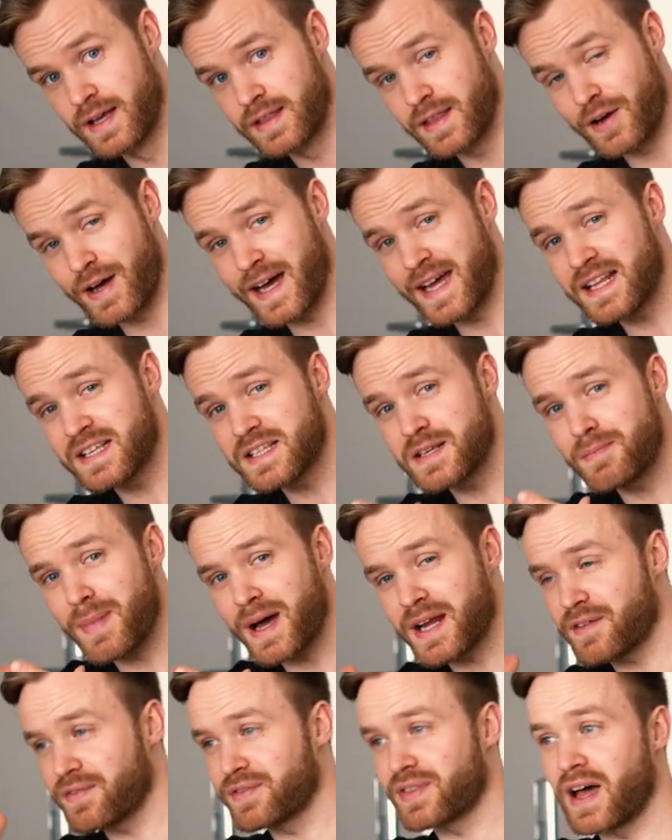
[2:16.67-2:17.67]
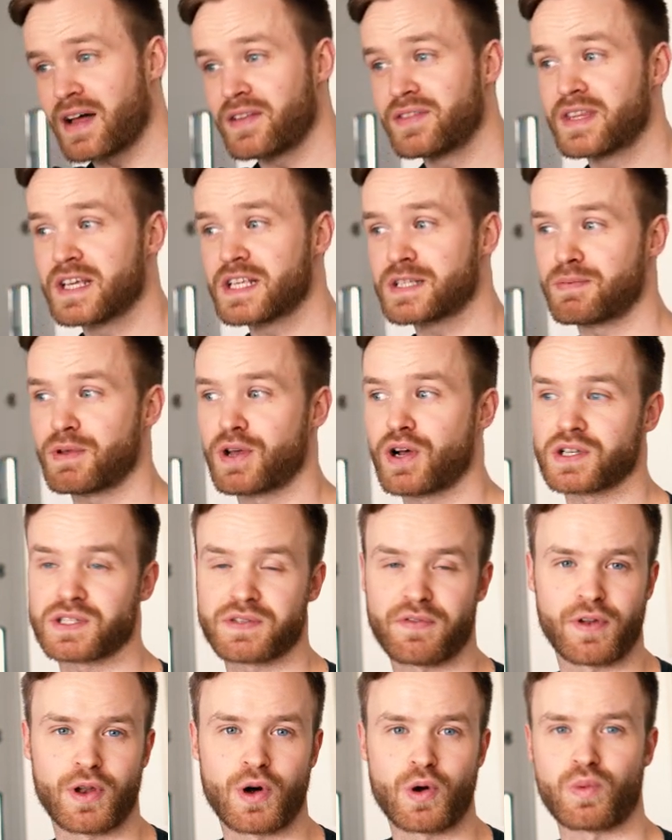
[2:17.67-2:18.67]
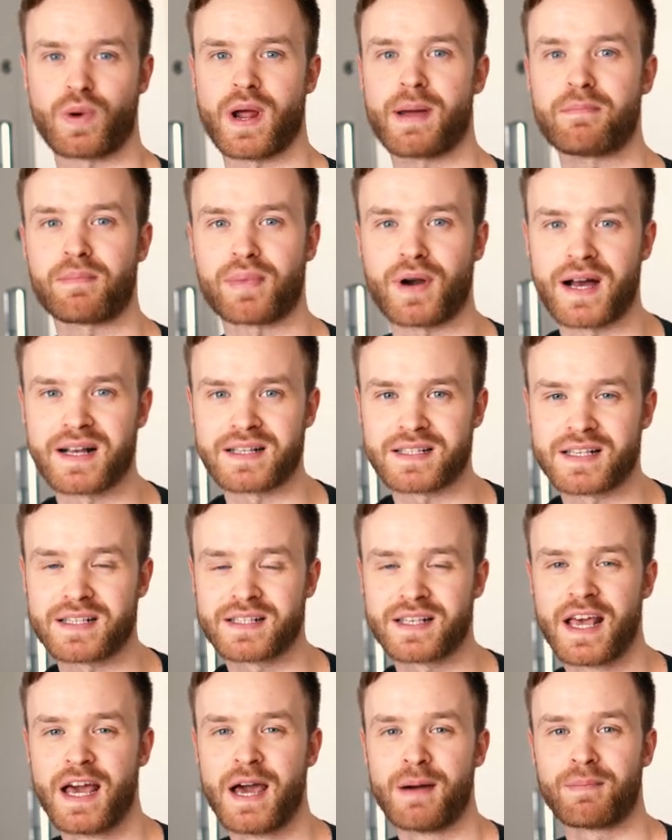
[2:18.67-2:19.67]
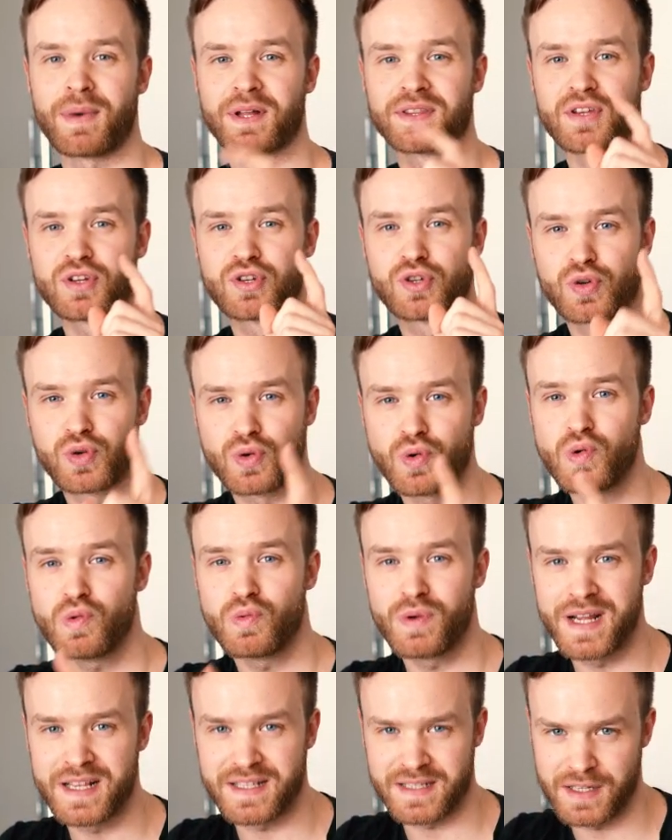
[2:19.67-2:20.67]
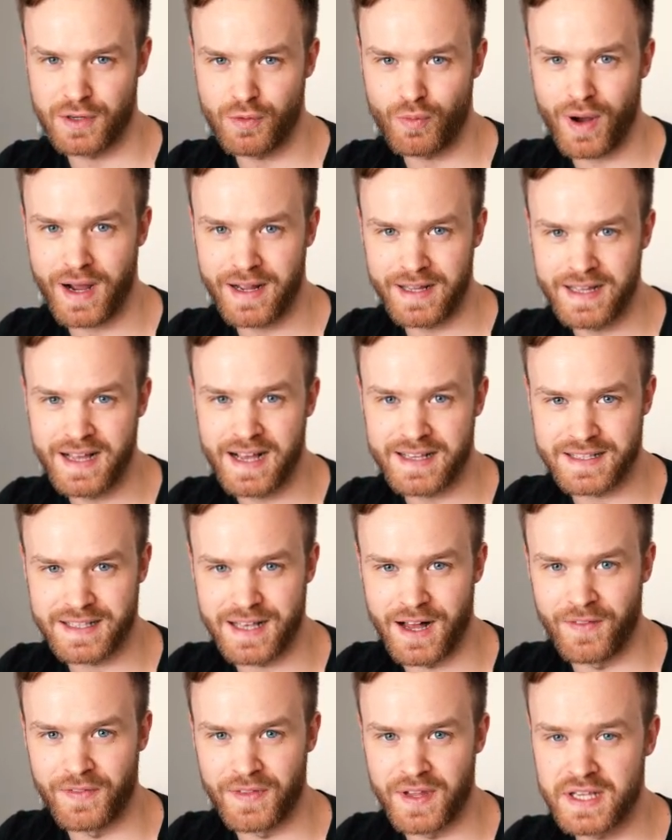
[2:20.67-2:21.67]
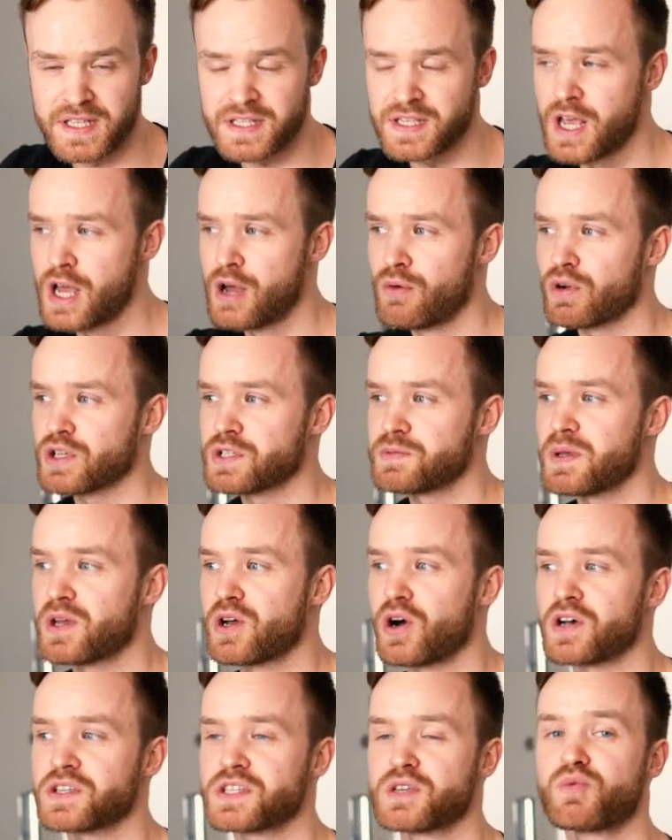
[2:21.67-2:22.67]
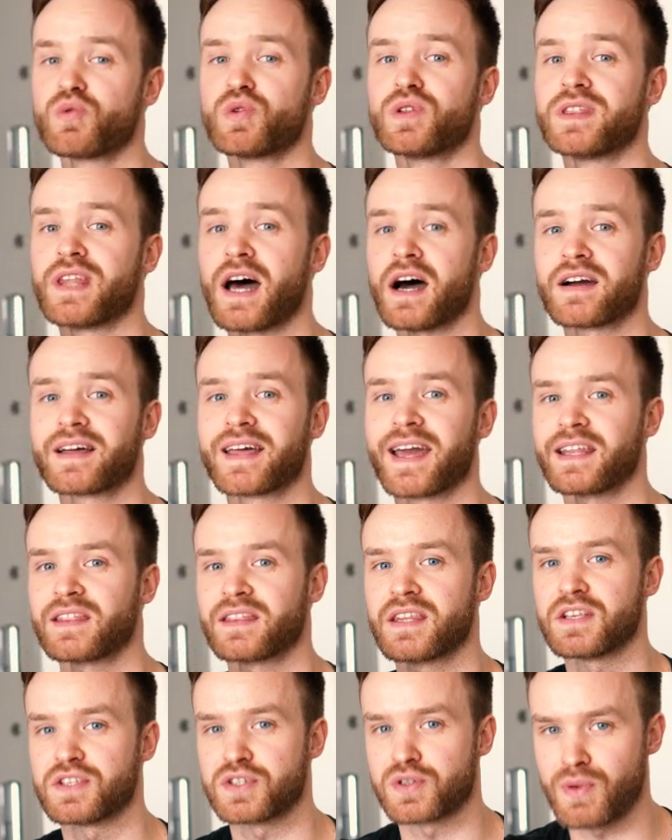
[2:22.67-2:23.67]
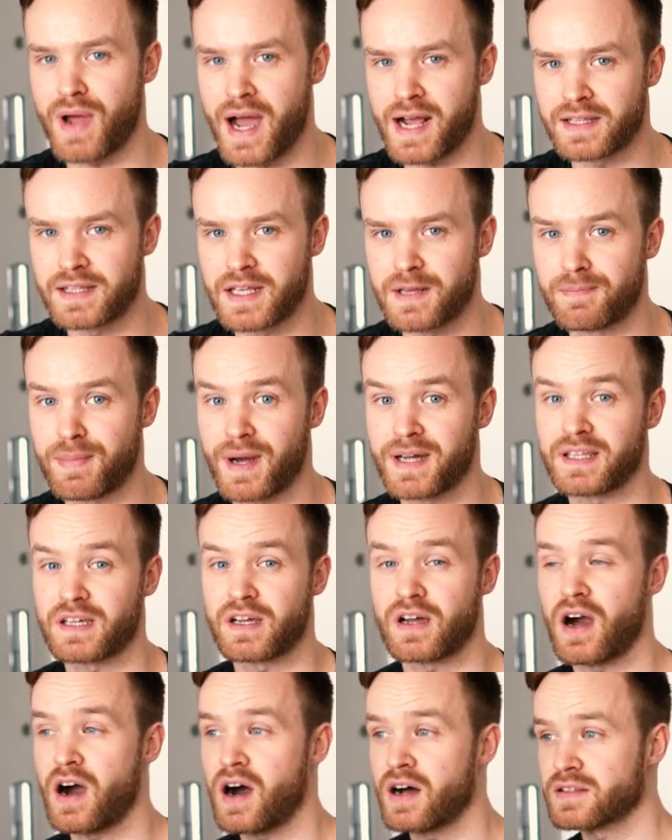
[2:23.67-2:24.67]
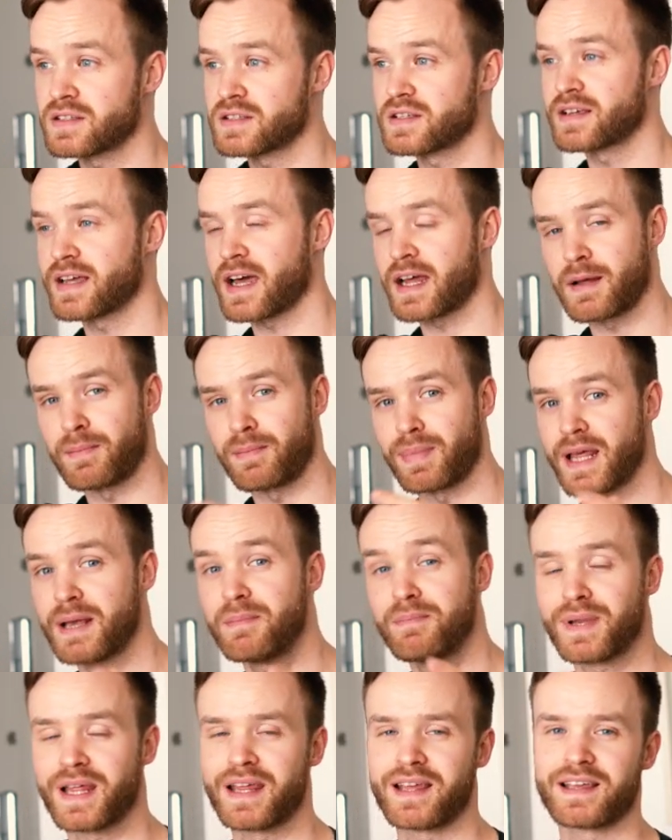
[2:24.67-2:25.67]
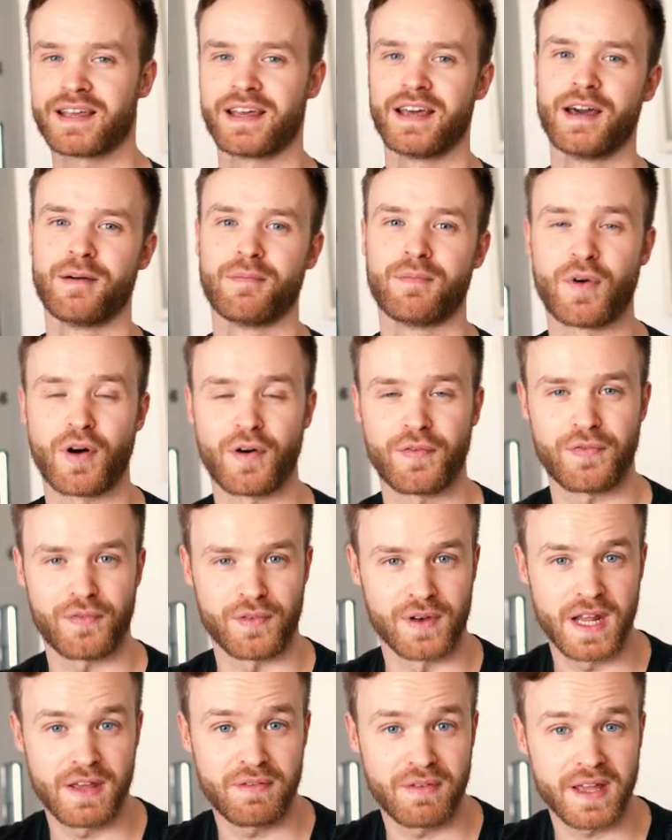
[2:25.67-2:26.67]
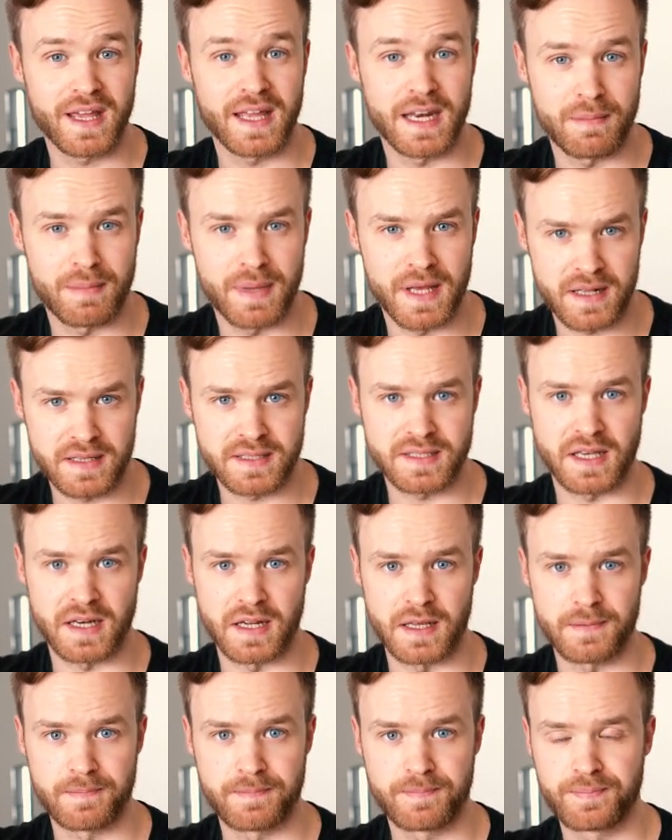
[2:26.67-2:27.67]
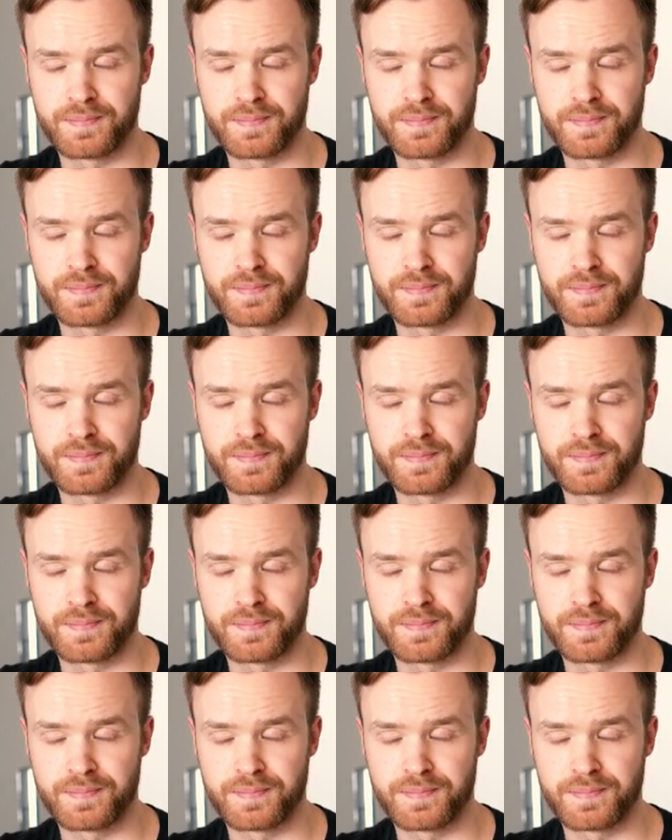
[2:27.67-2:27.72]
Now, Edison might have done this because of low rent prices, but the true reason why he has done this was because he would not get distracted by the constant kind of bling bling of living in a big city.